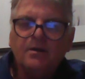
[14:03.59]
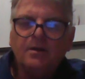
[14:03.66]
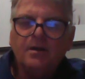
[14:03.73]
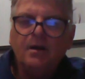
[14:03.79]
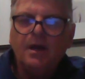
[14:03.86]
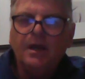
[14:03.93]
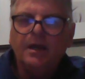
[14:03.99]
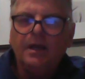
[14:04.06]

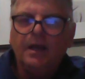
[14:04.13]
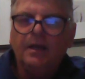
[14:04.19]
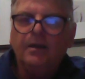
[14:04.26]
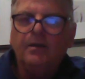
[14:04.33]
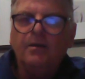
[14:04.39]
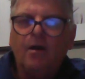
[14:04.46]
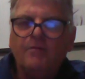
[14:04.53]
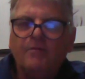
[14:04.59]
yeah, and,
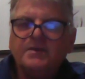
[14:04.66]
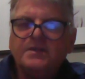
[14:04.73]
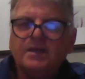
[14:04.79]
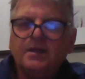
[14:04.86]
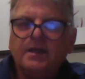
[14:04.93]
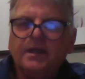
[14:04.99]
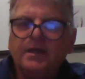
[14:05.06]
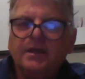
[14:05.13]
and
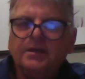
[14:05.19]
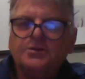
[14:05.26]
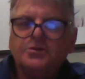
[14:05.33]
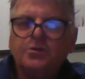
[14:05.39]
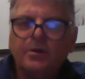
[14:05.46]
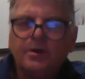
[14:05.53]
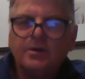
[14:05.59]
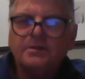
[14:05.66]
obviously letting
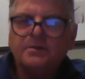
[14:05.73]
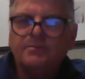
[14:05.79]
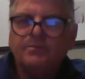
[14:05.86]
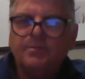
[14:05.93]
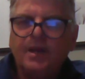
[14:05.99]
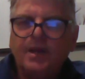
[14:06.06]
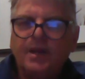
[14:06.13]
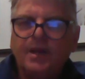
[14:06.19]

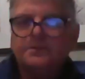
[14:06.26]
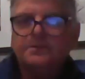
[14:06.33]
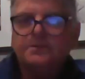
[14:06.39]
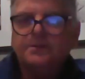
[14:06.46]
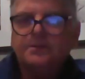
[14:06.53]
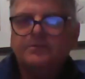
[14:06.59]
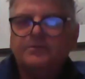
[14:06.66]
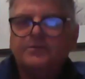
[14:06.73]
tourism play its
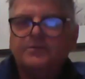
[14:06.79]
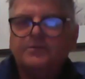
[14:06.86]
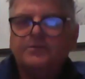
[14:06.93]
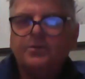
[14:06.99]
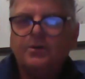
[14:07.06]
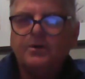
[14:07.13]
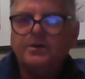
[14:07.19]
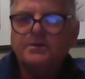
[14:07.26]
role.
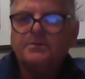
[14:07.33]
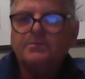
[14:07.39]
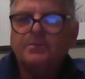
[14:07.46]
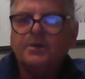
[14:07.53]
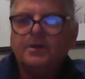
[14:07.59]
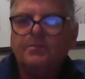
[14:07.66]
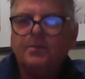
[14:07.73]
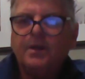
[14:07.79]
If
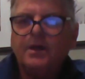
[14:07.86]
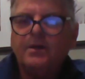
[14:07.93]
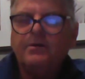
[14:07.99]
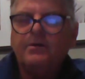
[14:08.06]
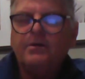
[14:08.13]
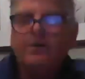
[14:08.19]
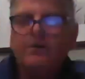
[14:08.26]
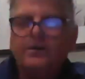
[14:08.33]
tourism
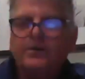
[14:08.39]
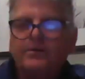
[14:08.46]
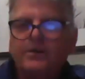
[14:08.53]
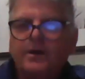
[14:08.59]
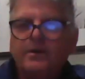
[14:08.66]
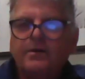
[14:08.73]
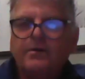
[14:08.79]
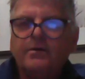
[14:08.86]
can play a role
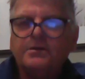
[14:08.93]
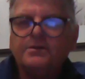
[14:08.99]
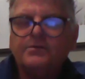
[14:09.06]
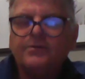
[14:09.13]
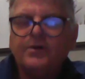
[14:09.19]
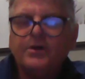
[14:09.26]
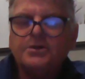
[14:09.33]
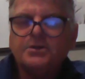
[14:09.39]
in rhino
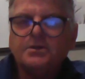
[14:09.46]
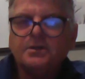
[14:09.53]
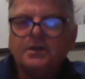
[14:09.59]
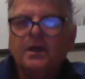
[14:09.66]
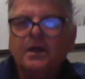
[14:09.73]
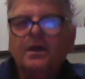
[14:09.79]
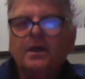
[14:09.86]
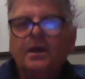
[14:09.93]
conservation.
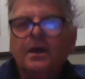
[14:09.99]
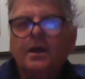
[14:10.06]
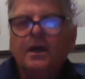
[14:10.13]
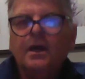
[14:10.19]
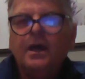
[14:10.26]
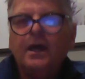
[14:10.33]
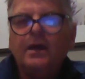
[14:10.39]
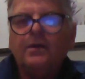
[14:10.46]

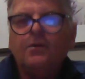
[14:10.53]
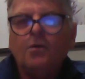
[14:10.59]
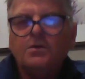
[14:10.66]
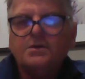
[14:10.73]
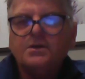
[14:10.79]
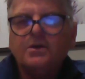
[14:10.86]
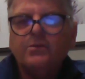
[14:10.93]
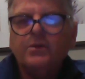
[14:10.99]
And
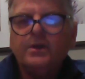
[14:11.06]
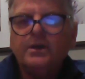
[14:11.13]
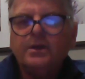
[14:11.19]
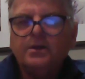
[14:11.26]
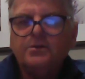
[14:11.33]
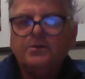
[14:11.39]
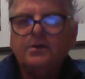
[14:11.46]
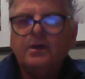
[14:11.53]
also, we
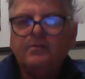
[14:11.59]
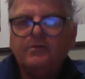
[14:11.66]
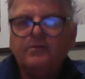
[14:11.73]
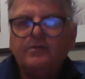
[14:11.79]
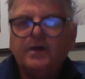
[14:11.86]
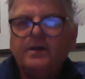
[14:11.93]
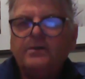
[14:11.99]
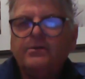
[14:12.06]
need to have a
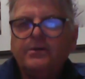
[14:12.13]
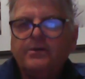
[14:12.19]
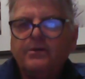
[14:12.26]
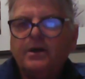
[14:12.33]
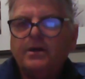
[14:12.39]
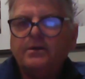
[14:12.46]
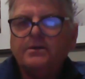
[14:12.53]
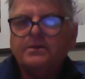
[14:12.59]
value in
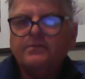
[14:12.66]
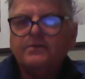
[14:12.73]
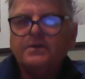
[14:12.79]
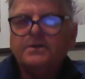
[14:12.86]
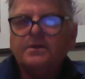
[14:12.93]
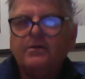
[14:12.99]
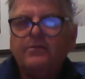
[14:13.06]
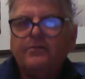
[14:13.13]
rhinos. If there's
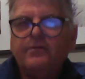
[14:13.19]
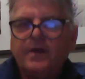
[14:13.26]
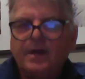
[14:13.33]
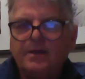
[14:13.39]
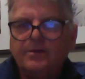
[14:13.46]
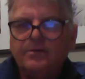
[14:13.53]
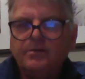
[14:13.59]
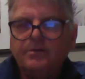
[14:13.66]
no value,